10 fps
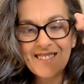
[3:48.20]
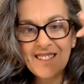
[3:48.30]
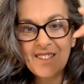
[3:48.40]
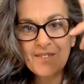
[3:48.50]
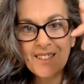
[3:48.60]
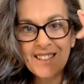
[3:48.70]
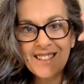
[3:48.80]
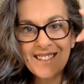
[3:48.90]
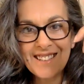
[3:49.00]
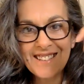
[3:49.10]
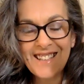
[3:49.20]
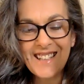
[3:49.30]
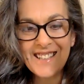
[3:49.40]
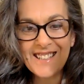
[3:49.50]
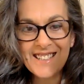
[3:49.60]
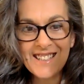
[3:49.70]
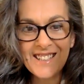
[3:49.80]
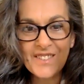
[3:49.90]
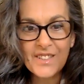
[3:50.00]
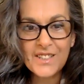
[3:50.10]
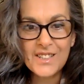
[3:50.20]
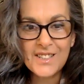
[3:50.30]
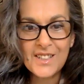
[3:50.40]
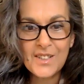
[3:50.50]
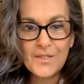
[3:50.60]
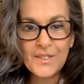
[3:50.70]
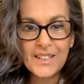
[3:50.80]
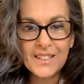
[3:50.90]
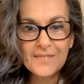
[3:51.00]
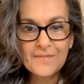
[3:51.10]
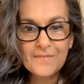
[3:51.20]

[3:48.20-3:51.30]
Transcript: lovely energy of the dissolving.